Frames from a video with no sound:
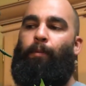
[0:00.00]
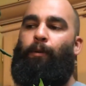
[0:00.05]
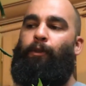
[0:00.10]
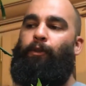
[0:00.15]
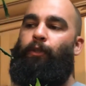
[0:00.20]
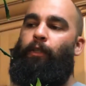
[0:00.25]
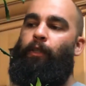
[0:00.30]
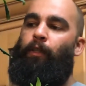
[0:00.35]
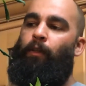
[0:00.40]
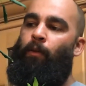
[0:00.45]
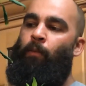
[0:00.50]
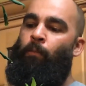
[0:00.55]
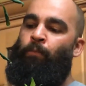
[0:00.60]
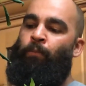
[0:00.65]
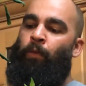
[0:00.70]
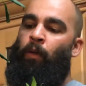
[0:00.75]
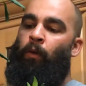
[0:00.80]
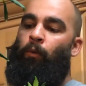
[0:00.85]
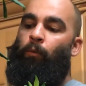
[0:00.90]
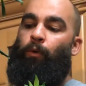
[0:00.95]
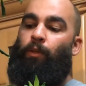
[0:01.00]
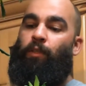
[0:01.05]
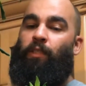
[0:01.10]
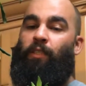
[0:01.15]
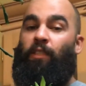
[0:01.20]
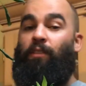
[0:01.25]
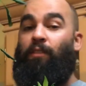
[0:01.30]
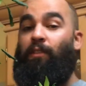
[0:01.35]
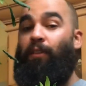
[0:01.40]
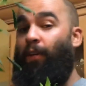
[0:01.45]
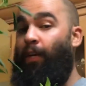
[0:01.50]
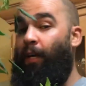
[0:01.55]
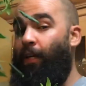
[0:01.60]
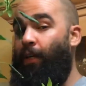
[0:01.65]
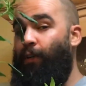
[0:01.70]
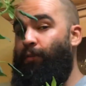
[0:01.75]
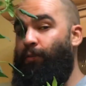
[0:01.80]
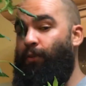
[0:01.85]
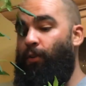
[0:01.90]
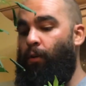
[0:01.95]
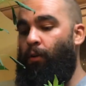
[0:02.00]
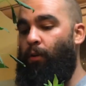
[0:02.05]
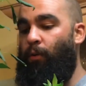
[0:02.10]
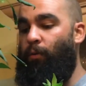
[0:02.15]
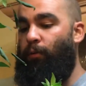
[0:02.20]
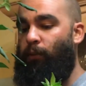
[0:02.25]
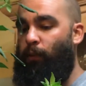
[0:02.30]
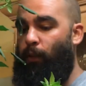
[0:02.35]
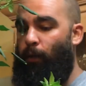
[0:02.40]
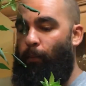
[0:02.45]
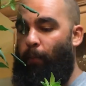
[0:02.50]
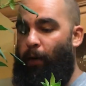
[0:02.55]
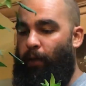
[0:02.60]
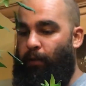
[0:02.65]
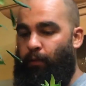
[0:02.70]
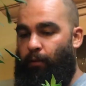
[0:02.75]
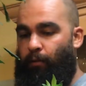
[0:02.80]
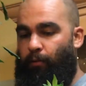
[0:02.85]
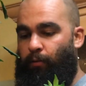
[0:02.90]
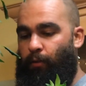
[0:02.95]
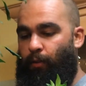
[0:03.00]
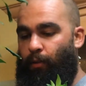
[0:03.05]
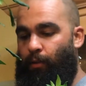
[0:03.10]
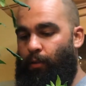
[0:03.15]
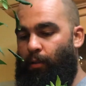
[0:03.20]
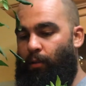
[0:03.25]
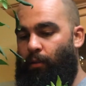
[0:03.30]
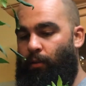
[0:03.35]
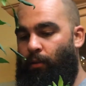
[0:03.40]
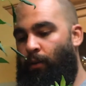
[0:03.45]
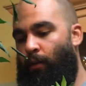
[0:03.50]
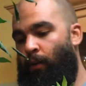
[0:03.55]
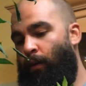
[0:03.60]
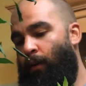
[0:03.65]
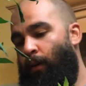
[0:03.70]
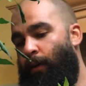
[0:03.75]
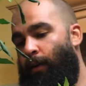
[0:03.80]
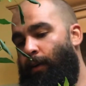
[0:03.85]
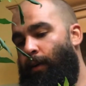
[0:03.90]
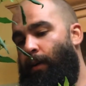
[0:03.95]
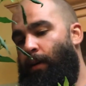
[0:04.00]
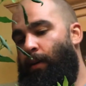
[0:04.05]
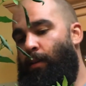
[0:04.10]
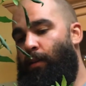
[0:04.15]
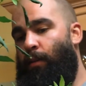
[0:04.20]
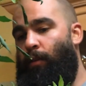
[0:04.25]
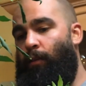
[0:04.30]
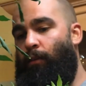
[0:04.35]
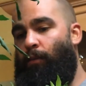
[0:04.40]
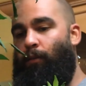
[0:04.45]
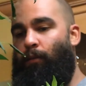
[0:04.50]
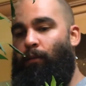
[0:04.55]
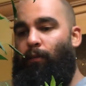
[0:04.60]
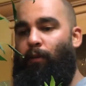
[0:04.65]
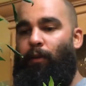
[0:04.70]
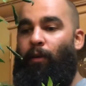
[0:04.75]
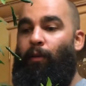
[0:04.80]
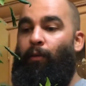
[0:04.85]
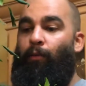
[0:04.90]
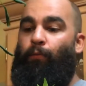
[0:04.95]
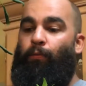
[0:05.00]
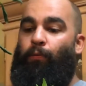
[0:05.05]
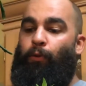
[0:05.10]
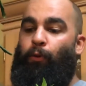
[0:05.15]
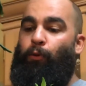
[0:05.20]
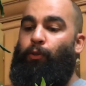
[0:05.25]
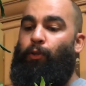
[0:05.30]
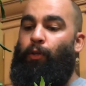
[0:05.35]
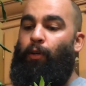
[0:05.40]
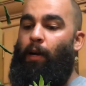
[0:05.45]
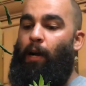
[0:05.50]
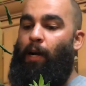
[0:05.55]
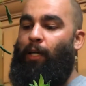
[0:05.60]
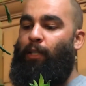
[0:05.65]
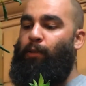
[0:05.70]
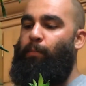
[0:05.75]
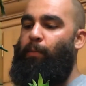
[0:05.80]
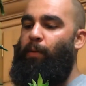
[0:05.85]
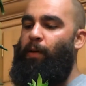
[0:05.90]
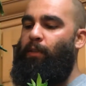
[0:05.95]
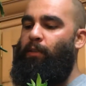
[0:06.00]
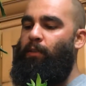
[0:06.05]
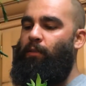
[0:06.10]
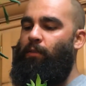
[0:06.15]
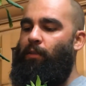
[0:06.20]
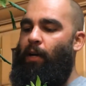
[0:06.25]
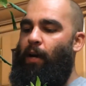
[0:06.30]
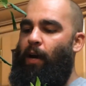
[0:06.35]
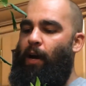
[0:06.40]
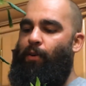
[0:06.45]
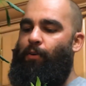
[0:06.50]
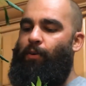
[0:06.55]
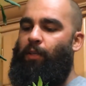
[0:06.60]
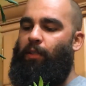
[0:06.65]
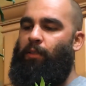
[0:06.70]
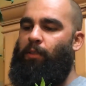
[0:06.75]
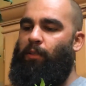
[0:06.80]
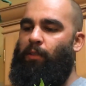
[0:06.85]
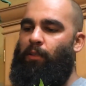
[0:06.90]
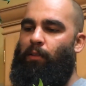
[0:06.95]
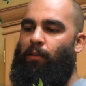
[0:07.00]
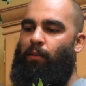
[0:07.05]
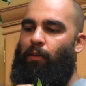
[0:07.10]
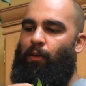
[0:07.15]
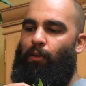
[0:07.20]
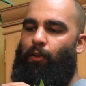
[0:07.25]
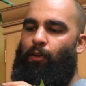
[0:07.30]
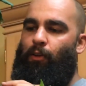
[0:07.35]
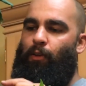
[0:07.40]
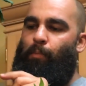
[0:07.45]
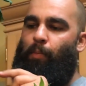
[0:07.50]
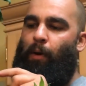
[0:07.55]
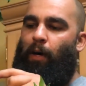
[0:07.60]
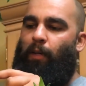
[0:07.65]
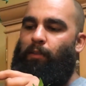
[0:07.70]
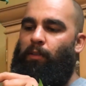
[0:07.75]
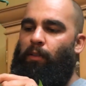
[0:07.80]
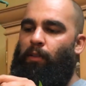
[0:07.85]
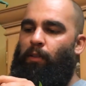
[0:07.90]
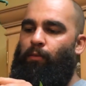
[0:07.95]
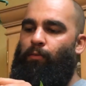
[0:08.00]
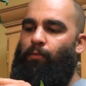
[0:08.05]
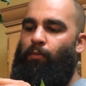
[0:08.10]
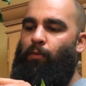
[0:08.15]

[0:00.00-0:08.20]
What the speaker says: tree, was this a negative sucker or was it a positive sucker? And in future aspects, I already see another positive